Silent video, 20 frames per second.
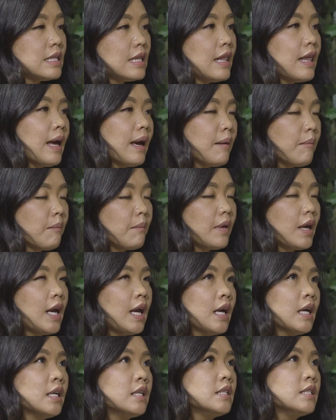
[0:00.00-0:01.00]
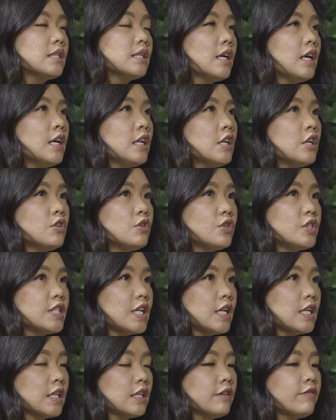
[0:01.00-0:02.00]
It's them. And
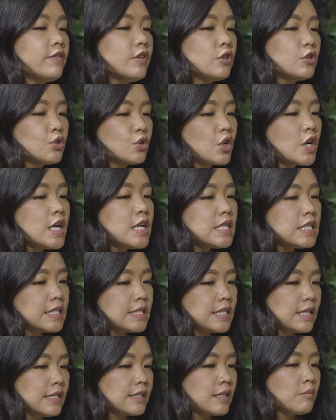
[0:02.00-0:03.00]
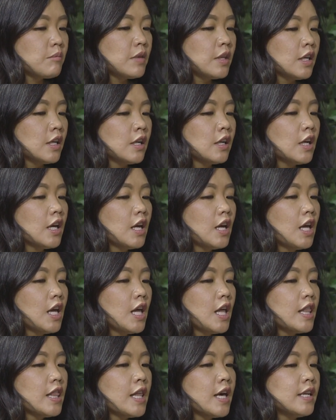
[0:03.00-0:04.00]
understanding if they're trying to say something
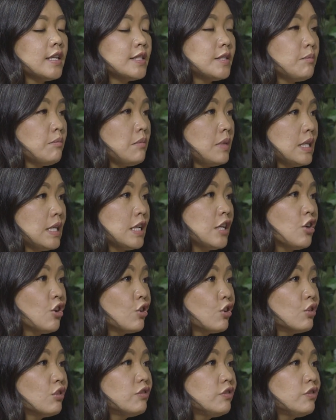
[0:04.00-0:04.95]
that is mean and